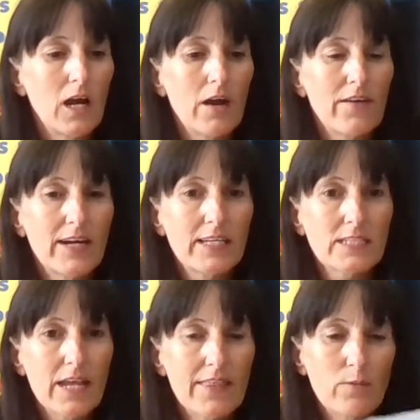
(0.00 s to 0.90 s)
right?
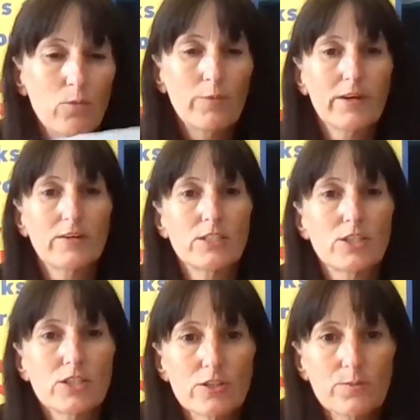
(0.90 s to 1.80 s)
And then what we're going to
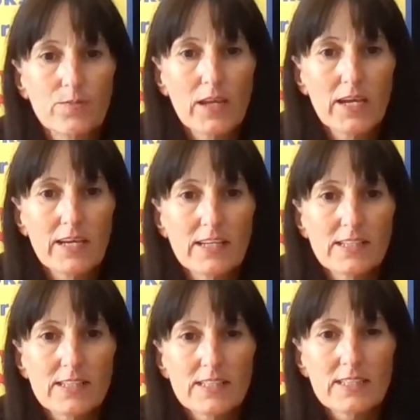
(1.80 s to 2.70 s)
do
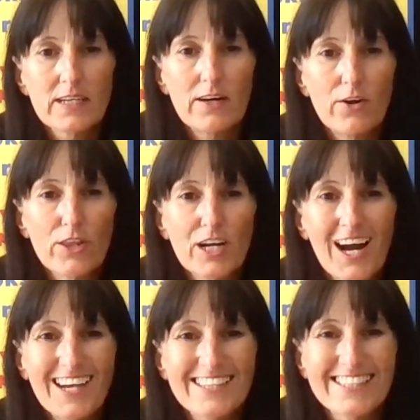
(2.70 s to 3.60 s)
is on the
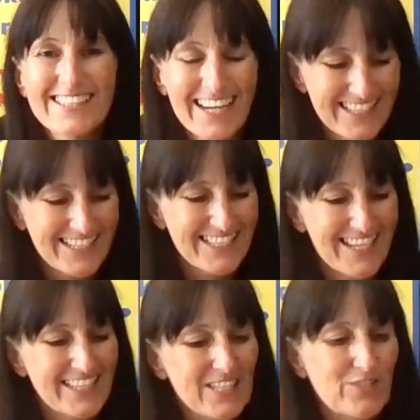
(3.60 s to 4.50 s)
coloured side, the
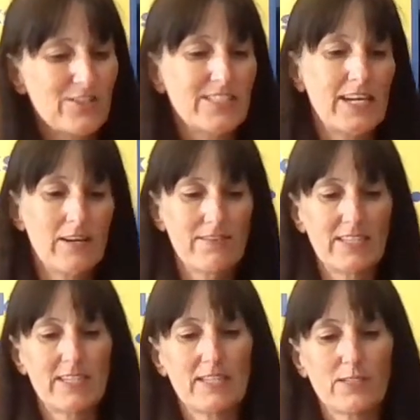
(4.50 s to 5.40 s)
side that you are
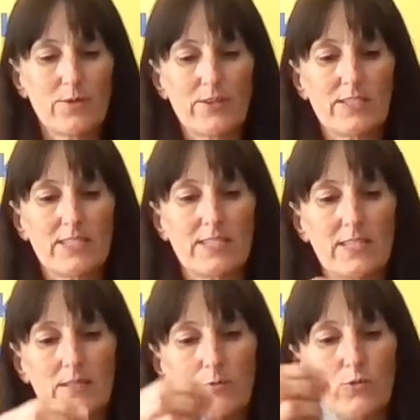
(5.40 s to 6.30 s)
decorated, is we're going to stick
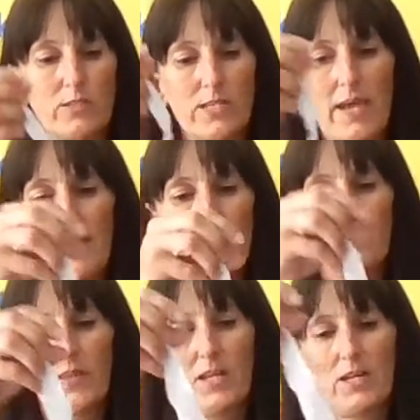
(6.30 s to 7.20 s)
them all together
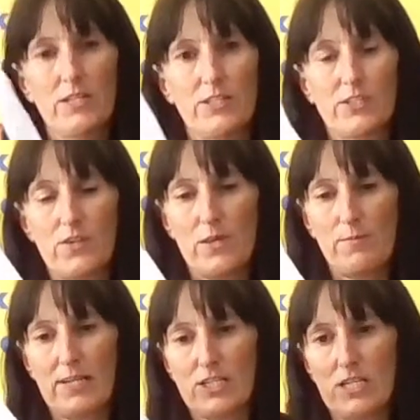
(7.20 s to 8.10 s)
so they're
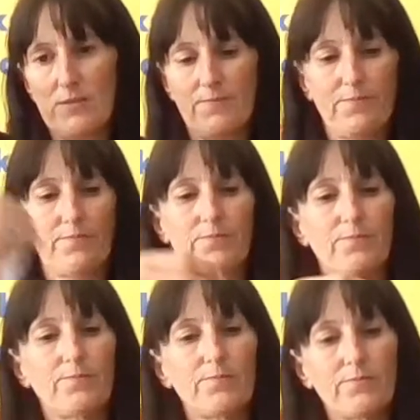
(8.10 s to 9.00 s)
matching.
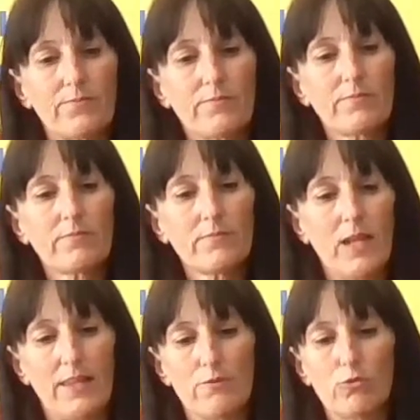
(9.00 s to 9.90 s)

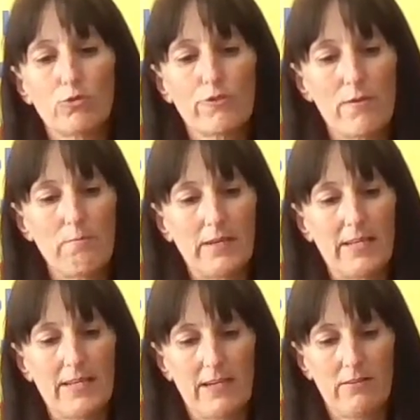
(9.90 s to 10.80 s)
And they're all crumply
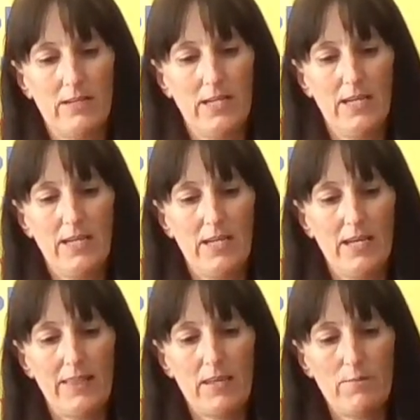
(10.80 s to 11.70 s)
now,
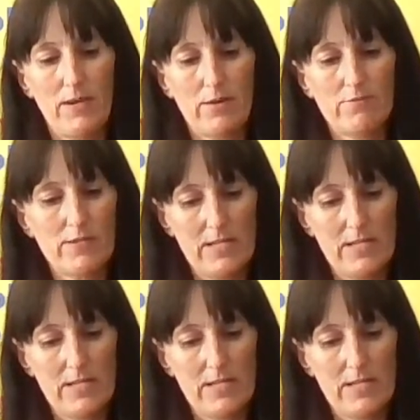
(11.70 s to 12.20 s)
and they'll make a really